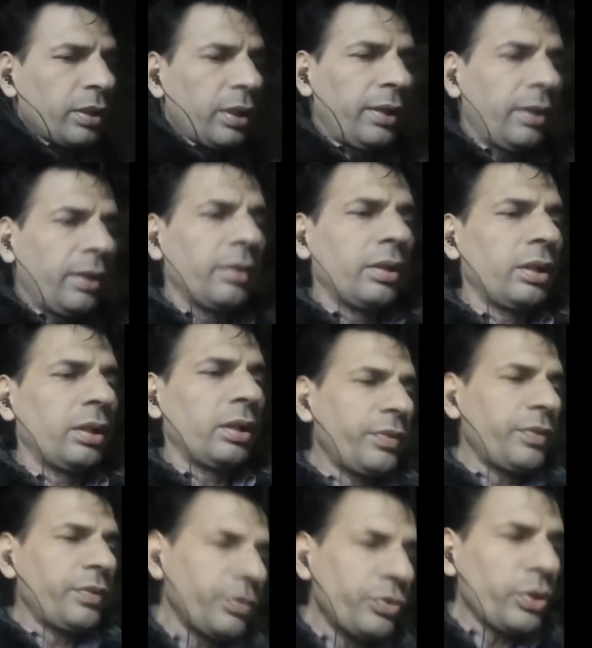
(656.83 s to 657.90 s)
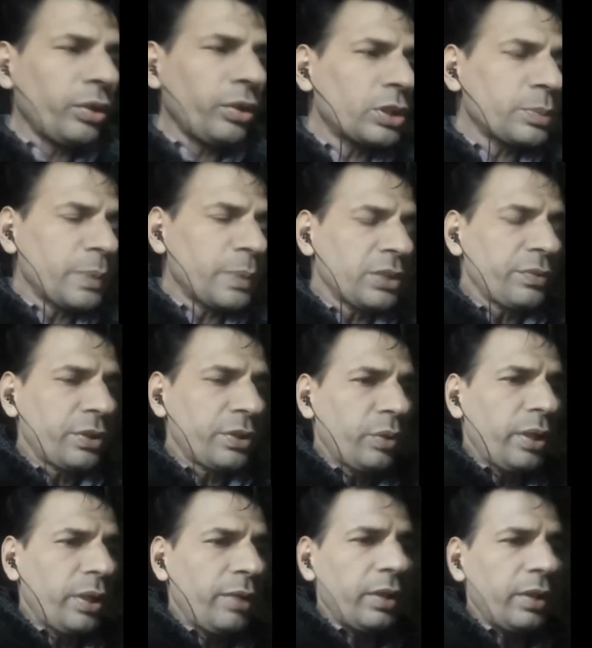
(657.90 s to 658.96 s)
And even if you are not specific
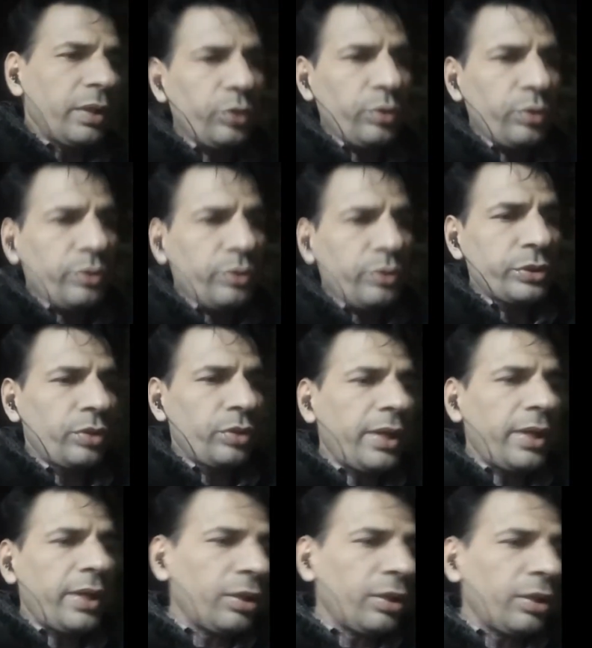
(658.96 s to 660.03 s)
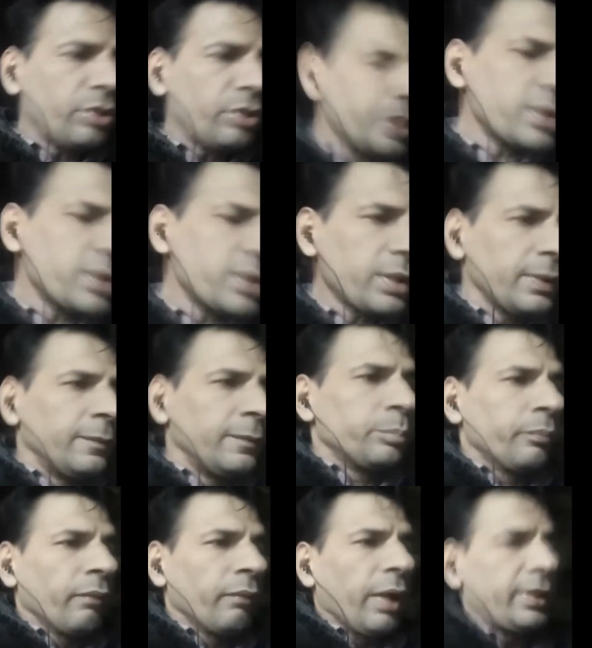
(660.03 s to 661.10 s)
to anyone, you used to rant nonsense.
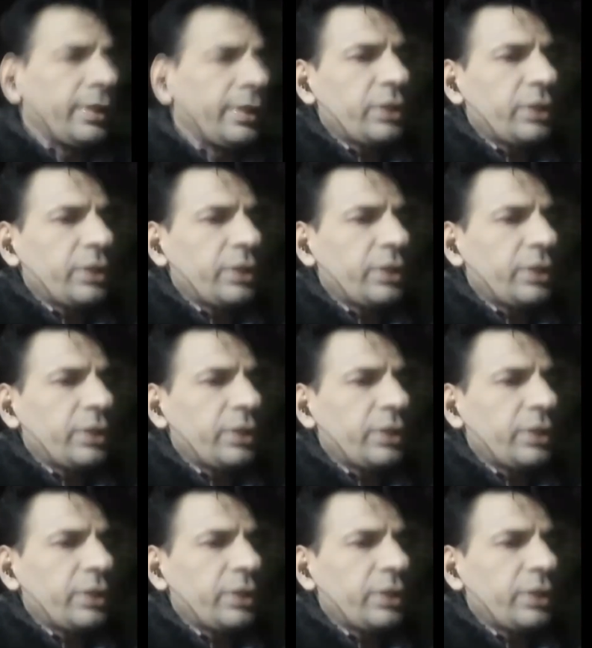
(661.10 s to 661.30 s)
And